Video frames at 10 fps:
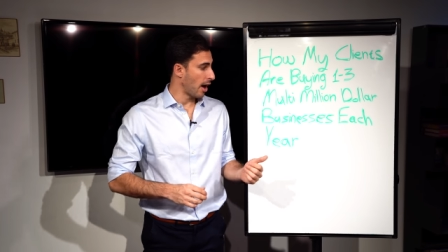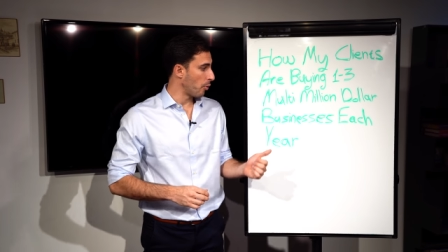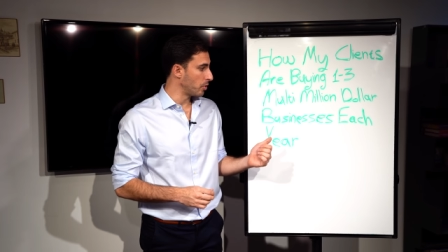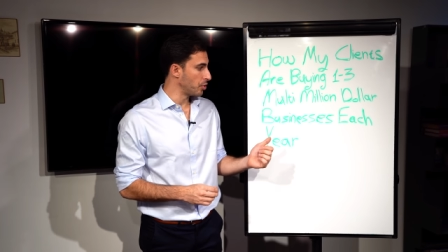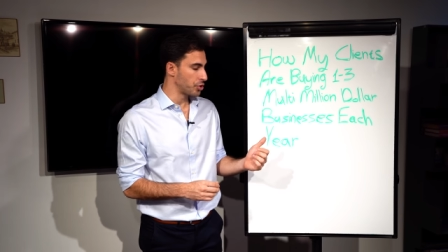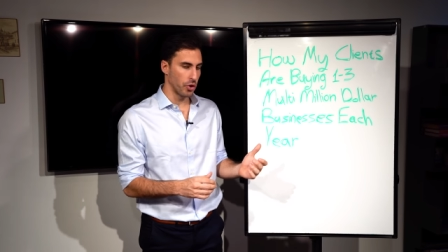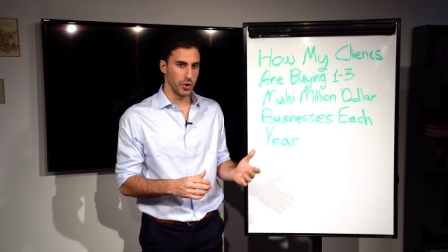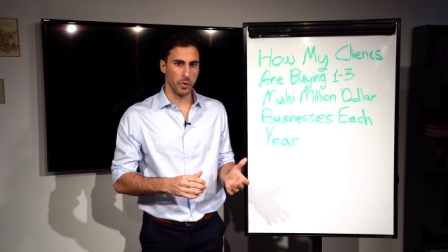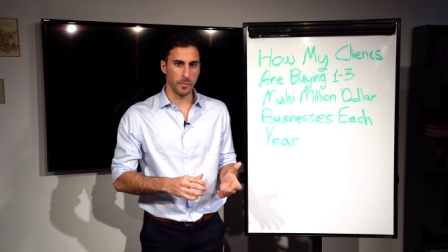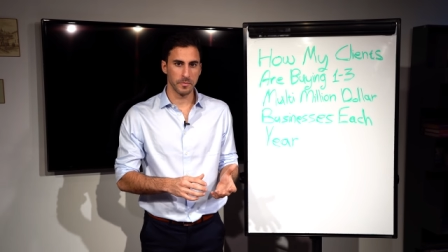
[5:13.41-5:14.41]
I want to show
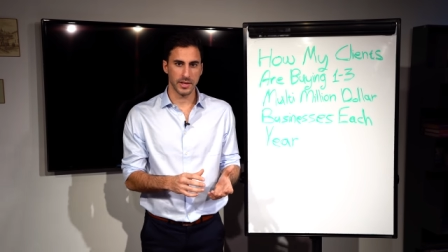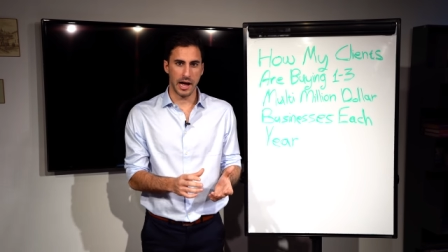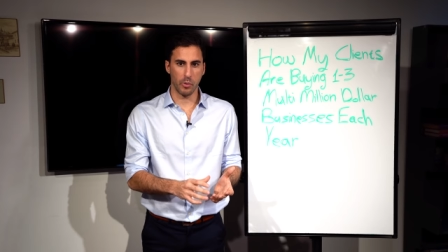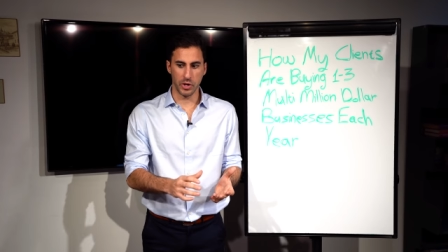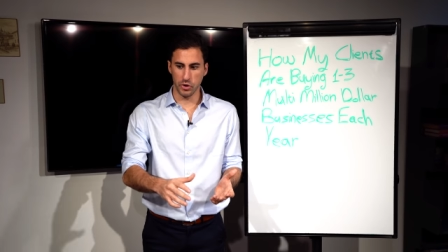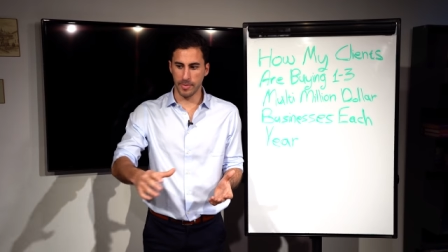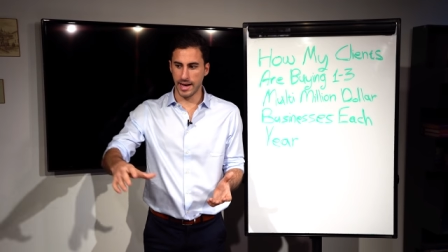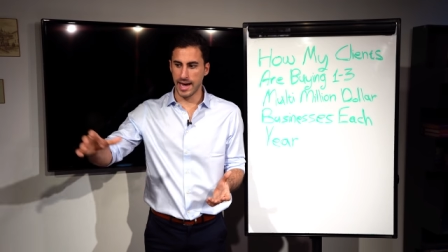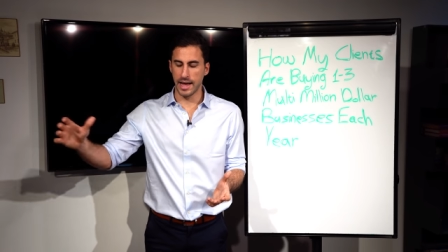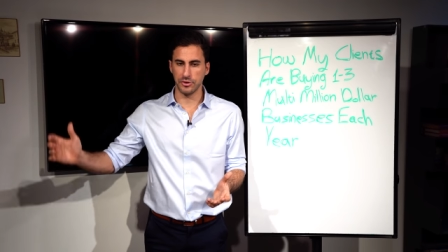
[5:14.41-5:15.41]
you how when you
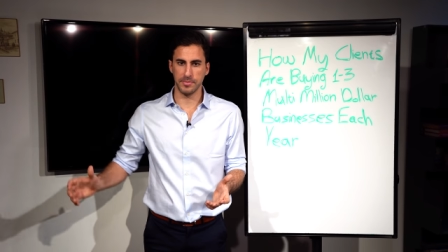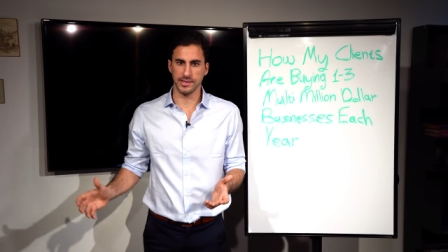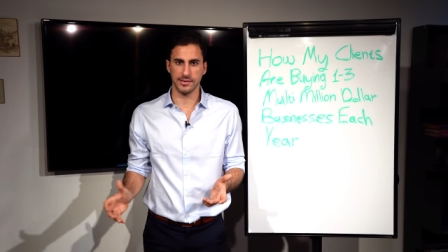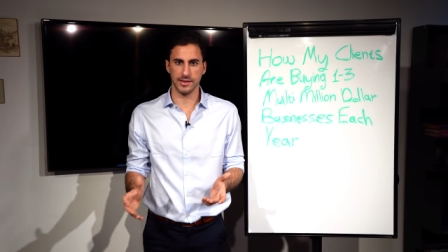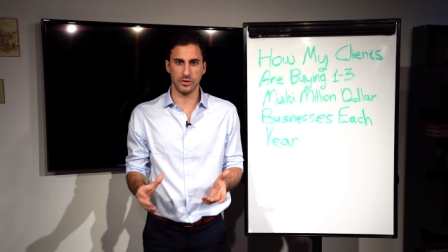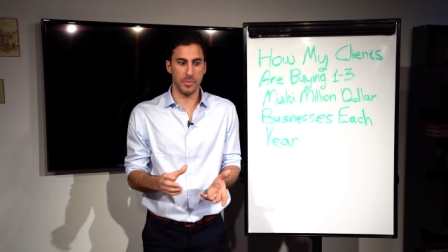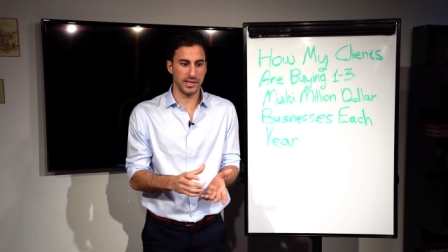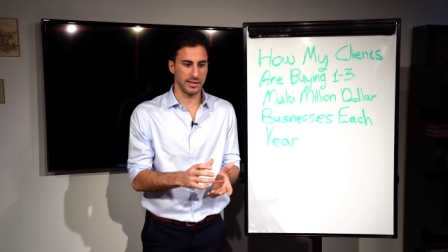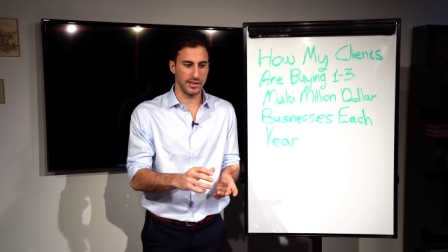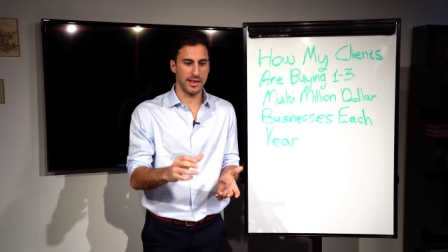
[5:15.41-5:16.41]
buy other businesses, you
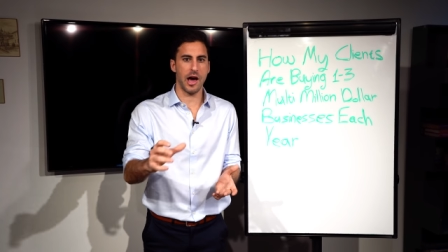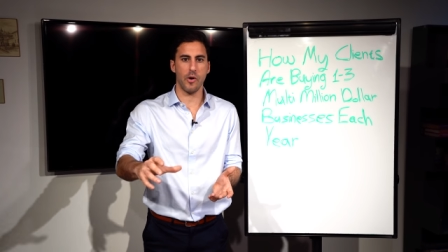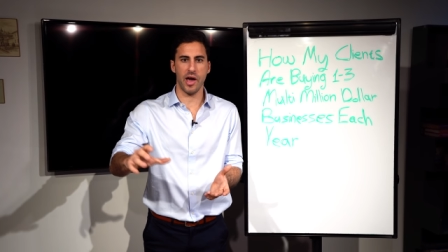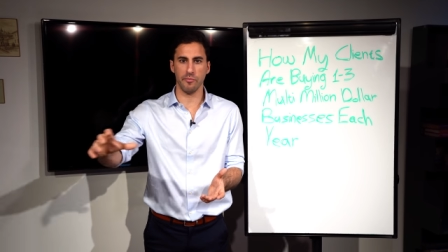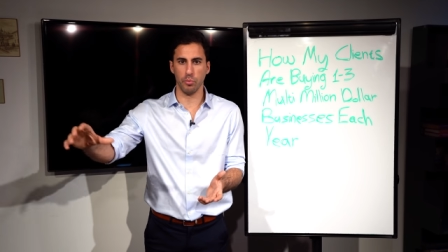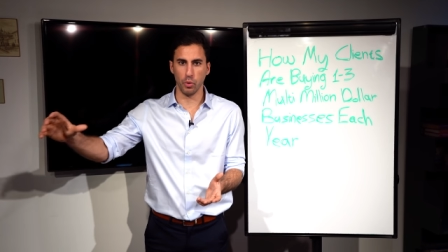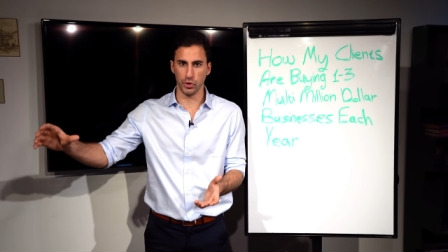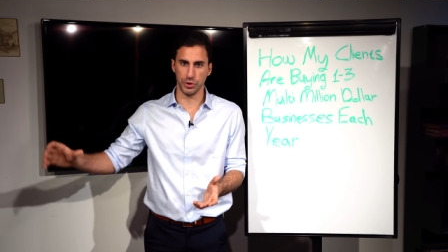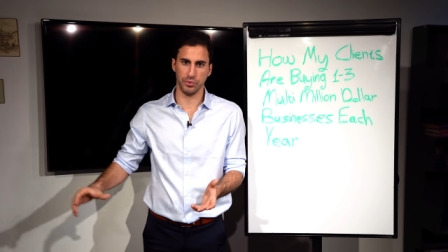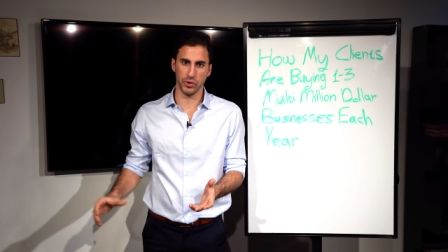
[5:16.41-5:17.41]
basically now have
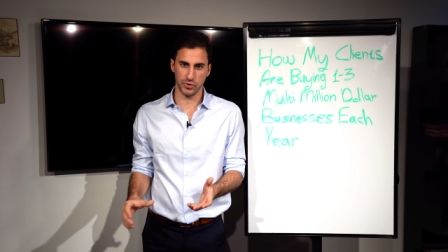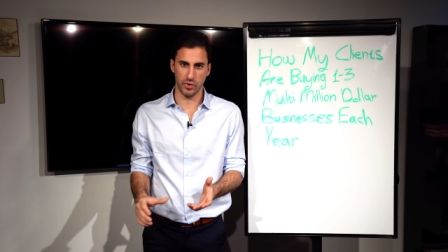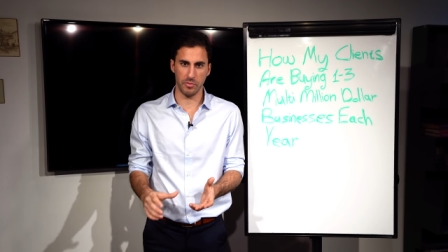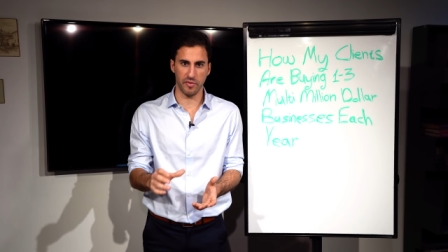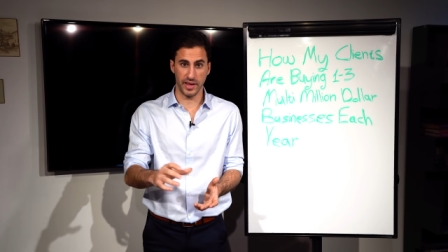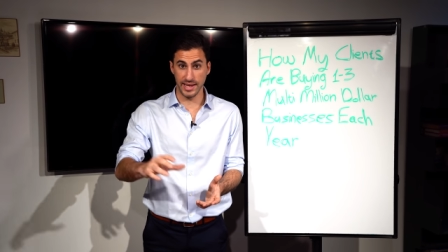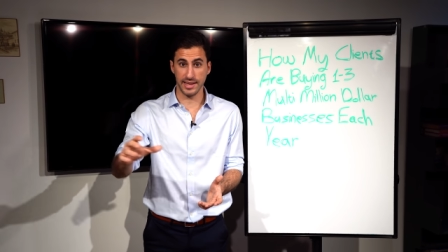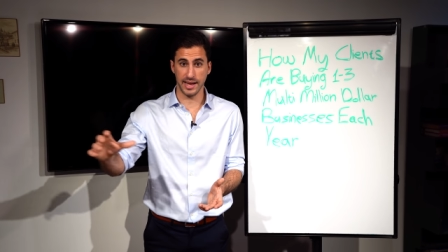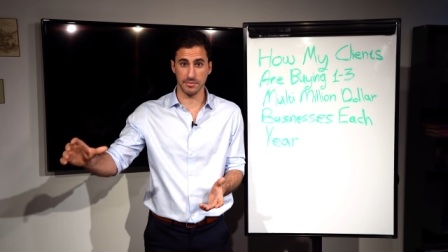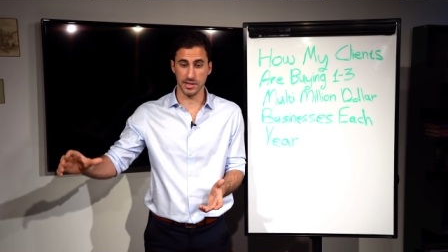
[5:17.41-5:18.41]
multiple stream of
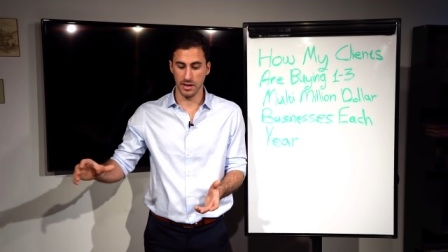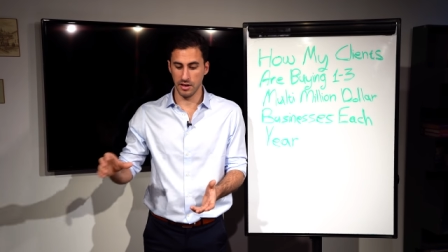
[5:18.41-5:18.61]
income